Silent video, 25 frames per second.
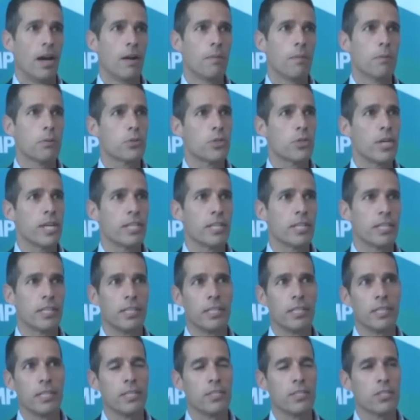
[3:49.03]
I would say
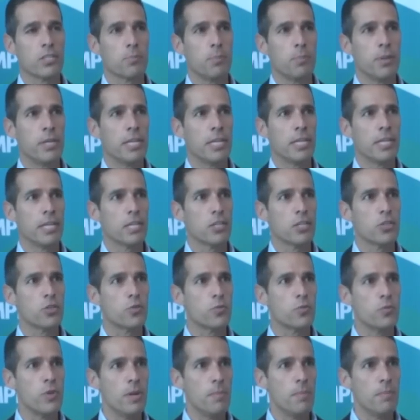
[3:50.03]
that this has been an
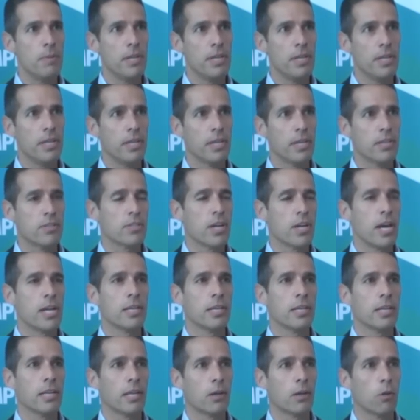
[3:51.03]
extremely
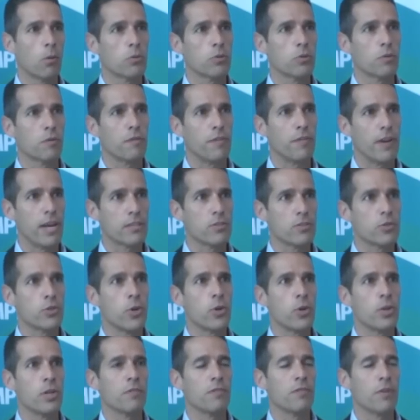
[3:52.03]
exciting and also fast
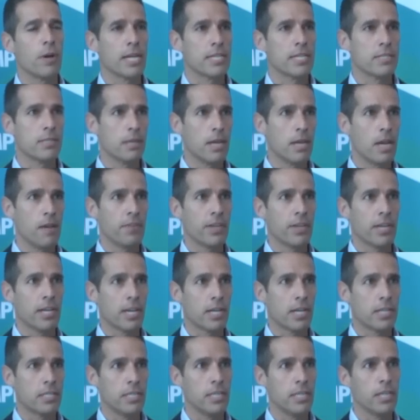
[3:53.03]
journey from actually having
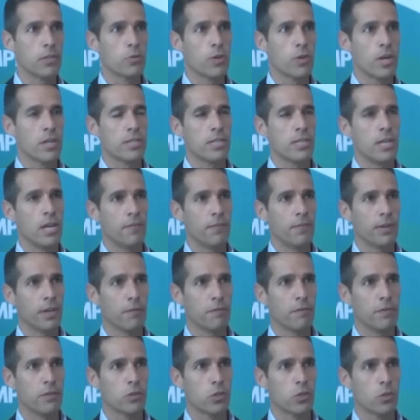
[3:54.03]
an idea to actually
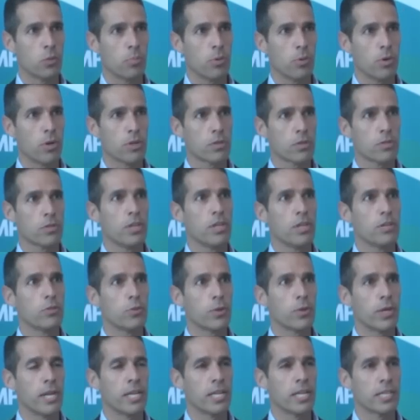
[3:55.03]
having a physical product,
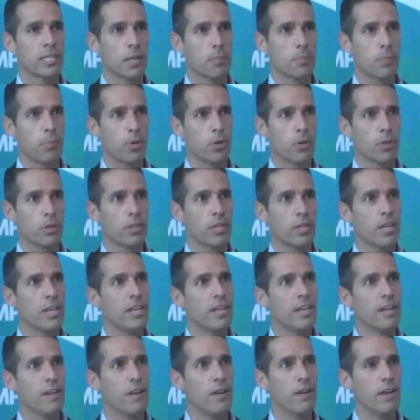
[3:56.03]
to getting that product
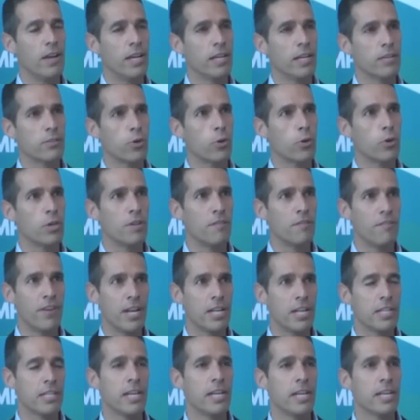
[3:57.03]
externally
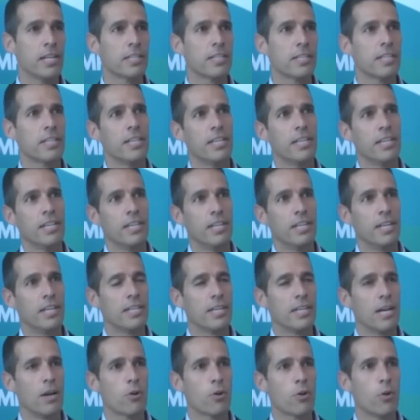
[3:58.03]
validated,
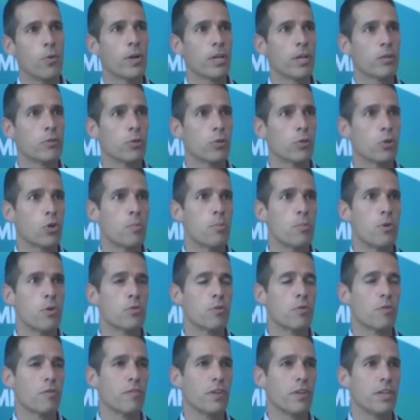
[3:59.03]
and now going into the
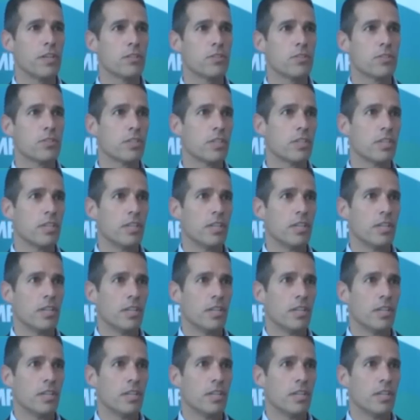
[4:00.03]
commercial phase.